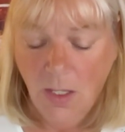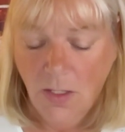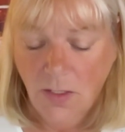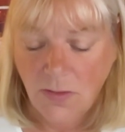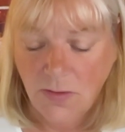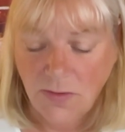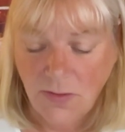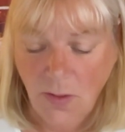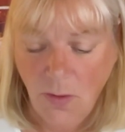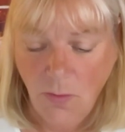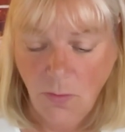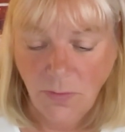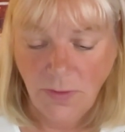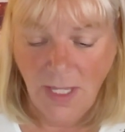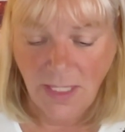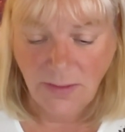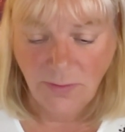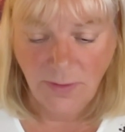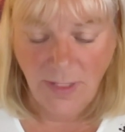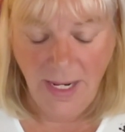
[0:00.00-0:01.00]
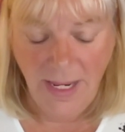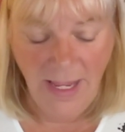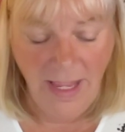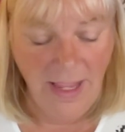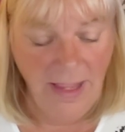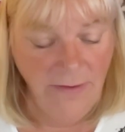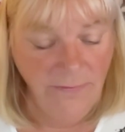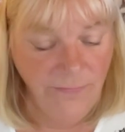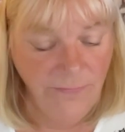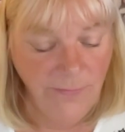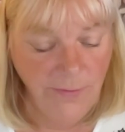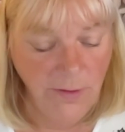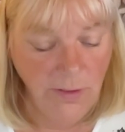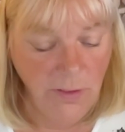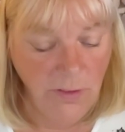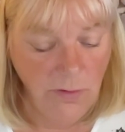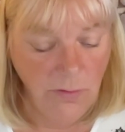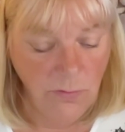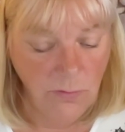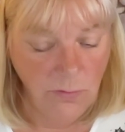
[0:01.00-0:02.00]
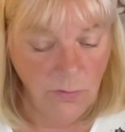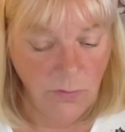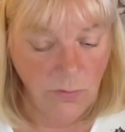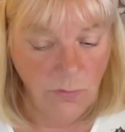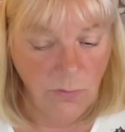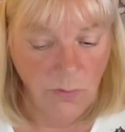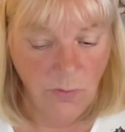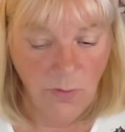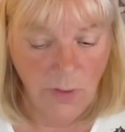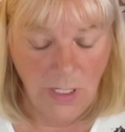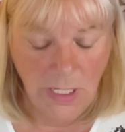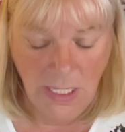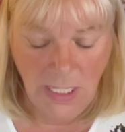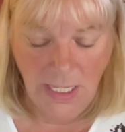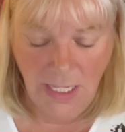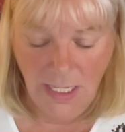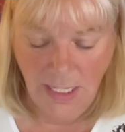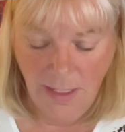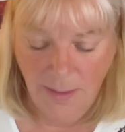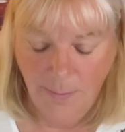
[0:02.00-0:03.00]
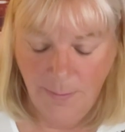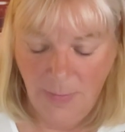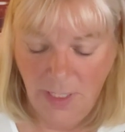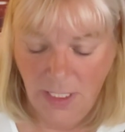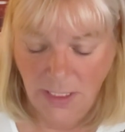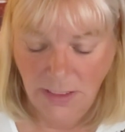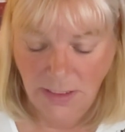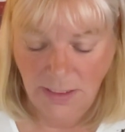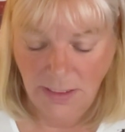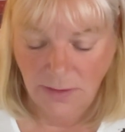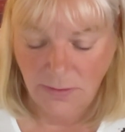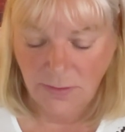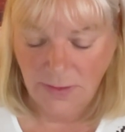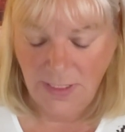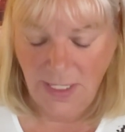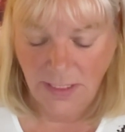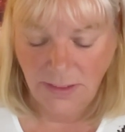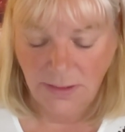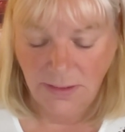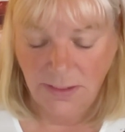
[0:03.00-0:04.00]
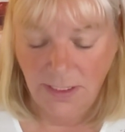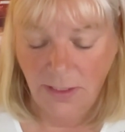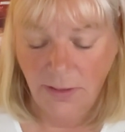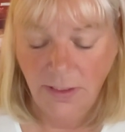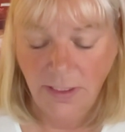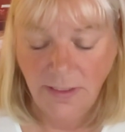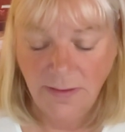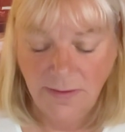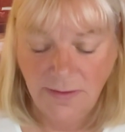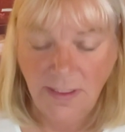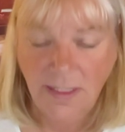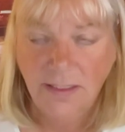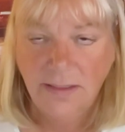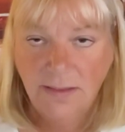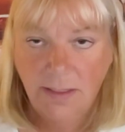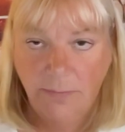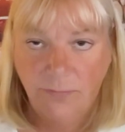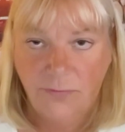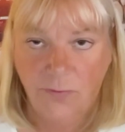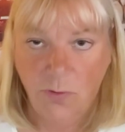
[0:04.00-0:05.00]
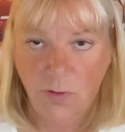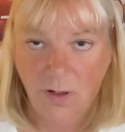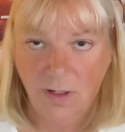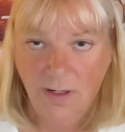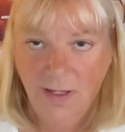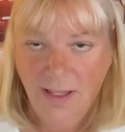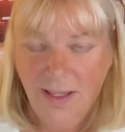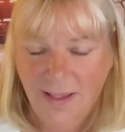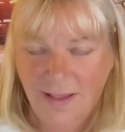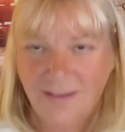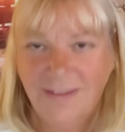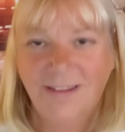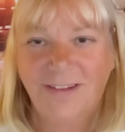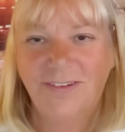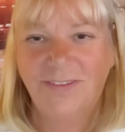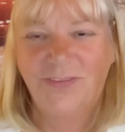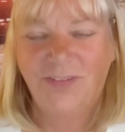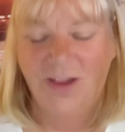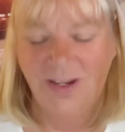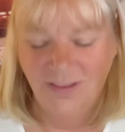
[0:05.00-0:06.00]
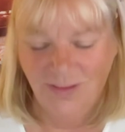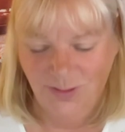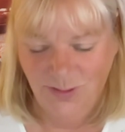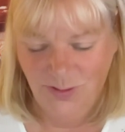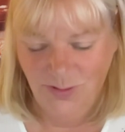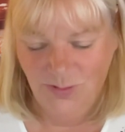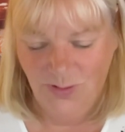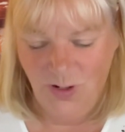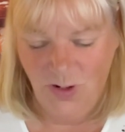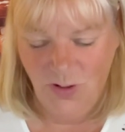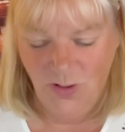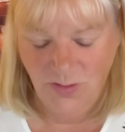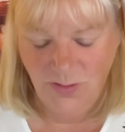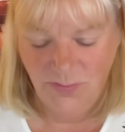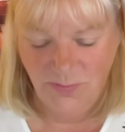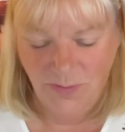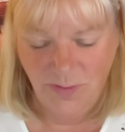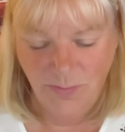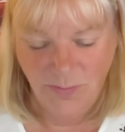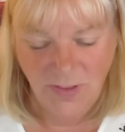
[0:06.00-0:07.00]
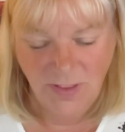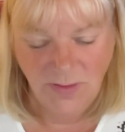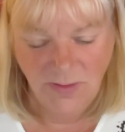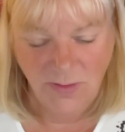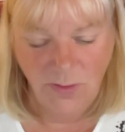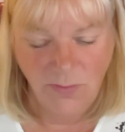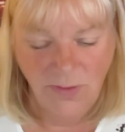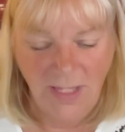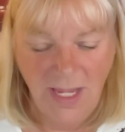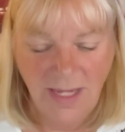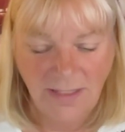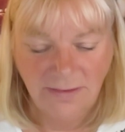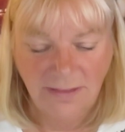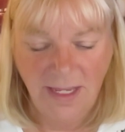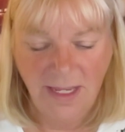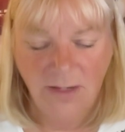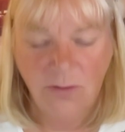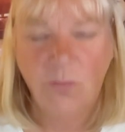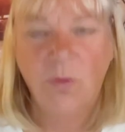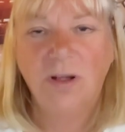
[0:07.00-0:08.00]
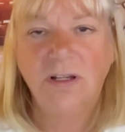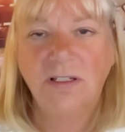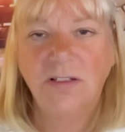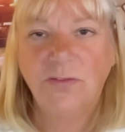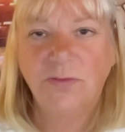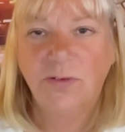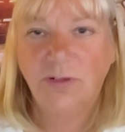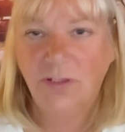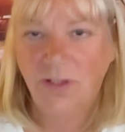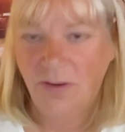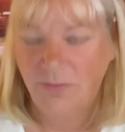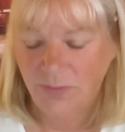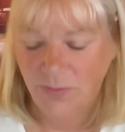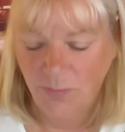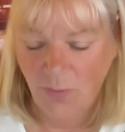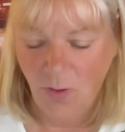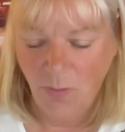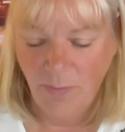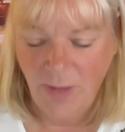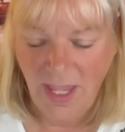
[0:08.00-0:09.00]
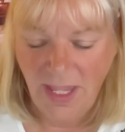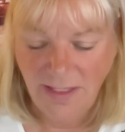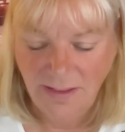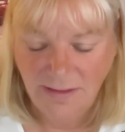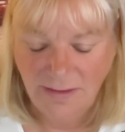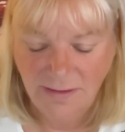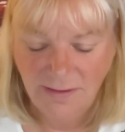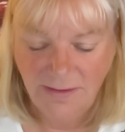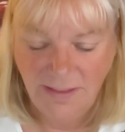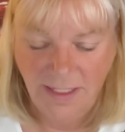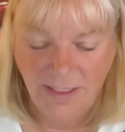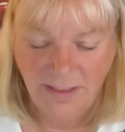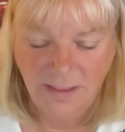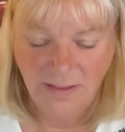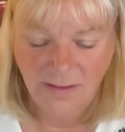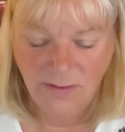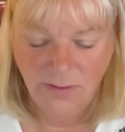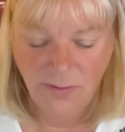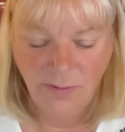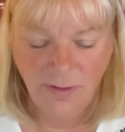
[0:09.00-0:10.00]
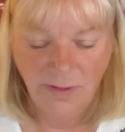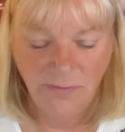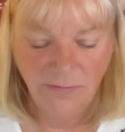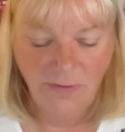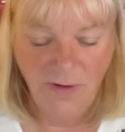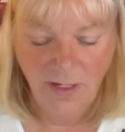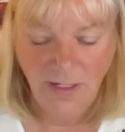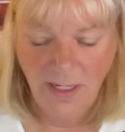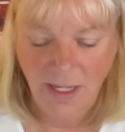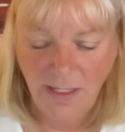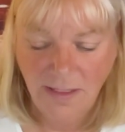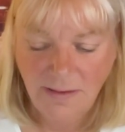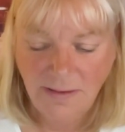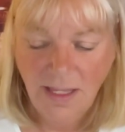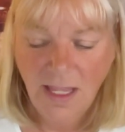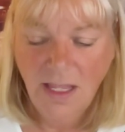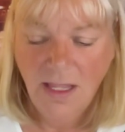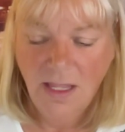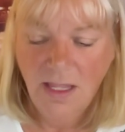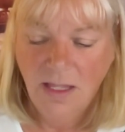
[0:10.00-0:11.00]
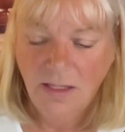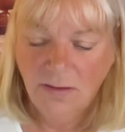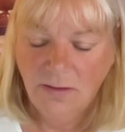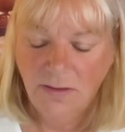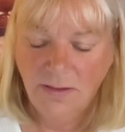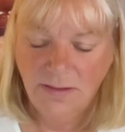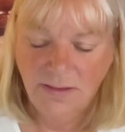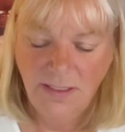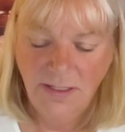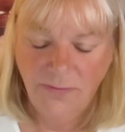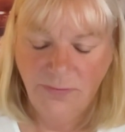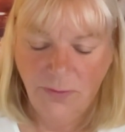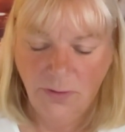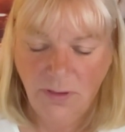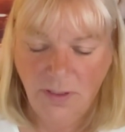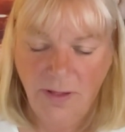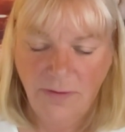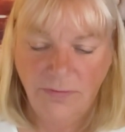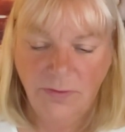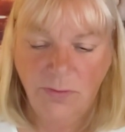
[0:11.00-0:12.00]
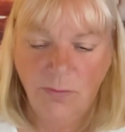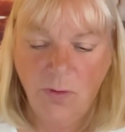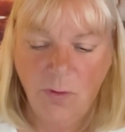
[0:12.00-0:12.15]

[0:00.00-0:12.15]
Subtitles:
So that's what I have for you, my dear Sagittarius, except for the final two cards from the Zodiac deck. One is for love and romance, the second is career and finance. So let's see, for love and